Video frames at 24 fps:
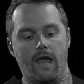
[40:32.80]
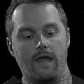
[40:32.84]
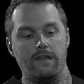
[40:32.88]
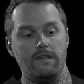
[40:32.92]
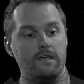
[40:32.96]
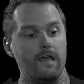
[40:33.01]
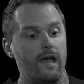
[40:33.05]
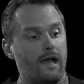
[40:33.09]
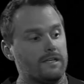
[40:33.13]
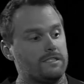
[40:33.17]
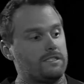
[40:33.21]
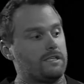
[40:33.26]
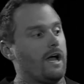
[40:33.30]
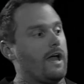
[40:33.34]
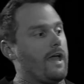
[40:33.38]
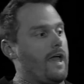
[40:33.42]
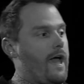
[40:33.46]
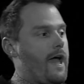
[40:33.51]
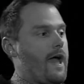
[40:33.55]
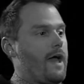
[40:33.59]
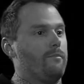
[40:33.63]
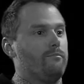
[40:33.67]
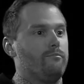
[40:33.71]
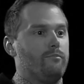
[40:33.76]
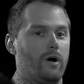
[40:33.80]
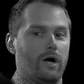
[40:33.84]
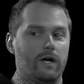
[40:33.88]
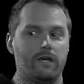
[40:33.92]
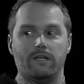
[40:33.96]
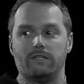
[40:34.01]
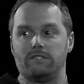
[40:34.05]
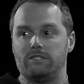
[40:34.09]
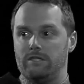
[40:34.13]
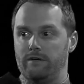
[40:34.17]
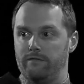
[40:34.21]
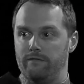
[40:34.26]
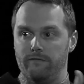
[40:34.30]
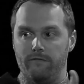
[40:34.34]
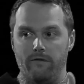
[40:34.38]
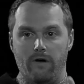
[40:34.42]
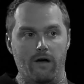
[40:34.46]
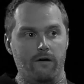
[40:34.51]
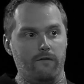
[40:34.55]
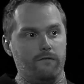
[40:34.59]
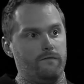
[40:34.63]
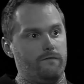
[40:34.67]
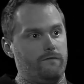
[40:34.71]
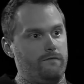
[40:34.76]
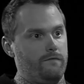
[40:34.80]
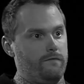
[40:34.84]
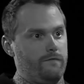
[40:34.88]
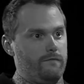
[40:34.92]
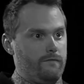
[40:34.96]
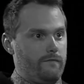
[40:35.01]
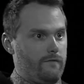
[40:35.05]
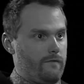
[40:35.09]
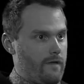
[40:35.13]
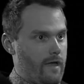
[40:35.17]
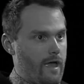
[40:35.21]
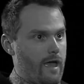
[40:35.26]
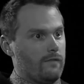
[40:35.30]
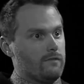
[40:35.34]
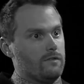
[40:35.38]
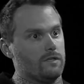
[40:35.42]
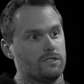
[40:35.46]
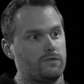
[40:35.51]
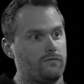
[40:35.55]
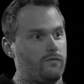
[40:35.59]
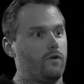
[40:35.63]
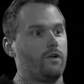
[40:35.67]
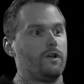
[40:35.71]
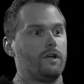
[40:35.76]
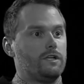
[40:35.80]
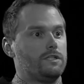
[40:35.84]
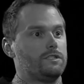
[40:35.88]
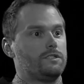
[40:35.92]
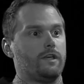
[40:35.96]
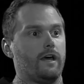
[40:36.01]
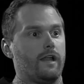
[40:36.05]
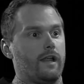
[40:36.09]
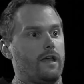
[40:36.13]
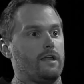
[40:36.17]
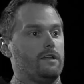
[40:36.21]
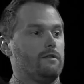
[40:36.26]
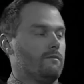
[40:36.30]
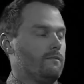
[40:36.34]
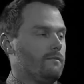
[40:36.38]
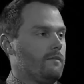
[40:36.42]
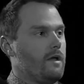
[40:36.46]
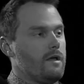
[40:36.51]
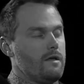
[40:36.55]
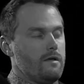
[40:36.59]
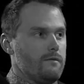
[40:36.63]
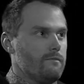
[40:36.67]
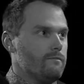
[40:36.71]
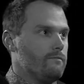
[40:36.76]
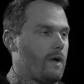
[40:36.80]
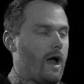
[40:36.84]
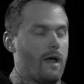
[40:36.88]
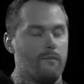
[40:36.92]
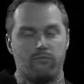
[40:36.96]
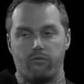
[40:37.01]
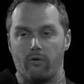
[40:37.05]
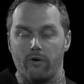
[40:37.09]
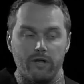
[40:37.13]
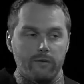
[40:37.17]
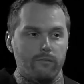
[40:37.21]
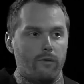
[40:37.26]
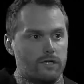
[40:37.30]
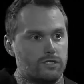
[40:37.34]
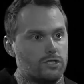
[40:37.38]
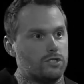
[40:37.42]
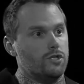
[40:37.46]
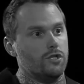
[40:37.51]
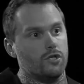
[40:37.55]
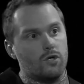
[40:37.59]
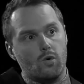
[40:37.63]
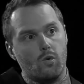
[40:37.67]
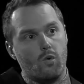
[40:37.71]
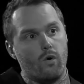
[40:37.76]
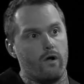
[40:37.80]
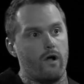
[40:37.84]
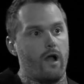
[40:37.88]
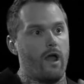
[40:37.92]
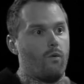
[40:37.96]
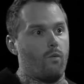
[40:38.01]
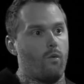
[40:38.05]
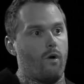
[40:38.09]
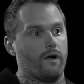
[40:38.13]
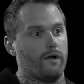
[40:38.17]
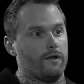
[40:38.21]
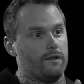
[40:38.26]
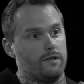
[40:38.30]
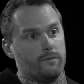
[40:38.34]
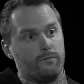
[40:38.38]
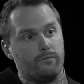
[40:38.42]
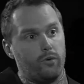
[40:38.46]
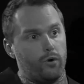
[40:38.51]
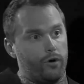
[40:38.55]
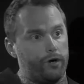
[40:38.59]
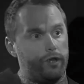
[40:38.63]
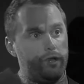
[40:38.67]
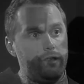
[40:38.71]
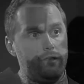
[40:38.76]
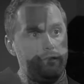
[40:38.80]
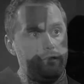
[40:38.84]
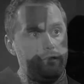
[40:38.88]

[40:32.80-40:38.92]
And yes, I had buckets of endless footage that I pretty much knew where I wanted to put